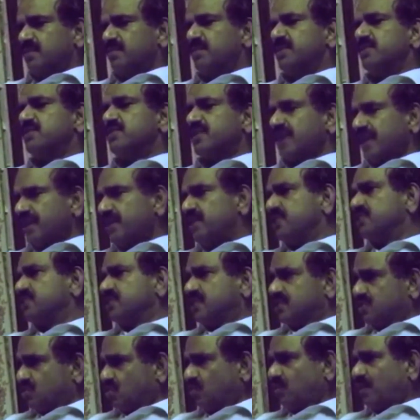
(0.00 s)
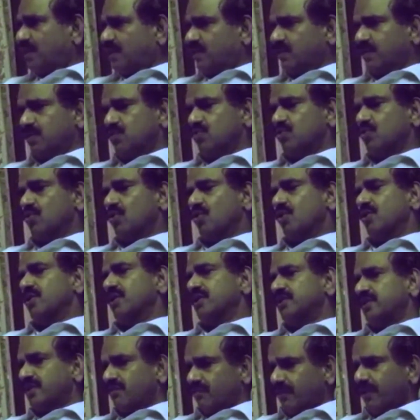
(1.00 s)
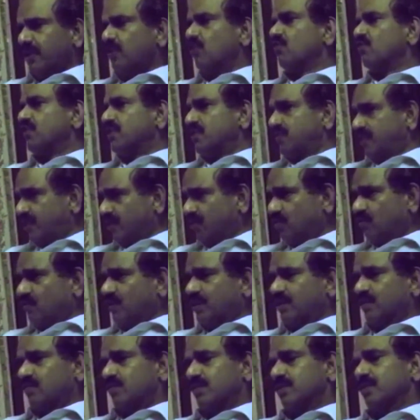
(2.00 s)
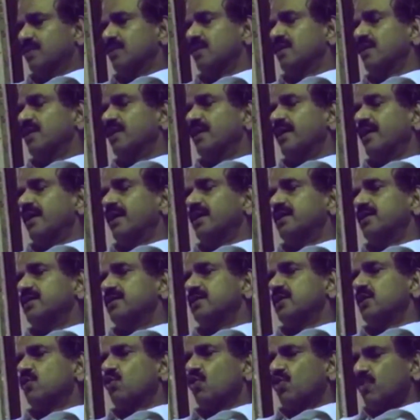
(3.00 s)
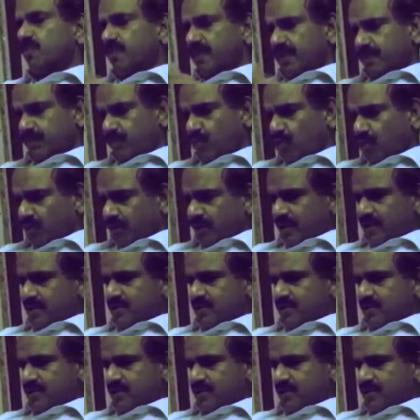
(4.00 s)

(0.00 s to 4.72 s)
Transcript: culture, traditions or whatever you call, the way of living or whatever, and the economic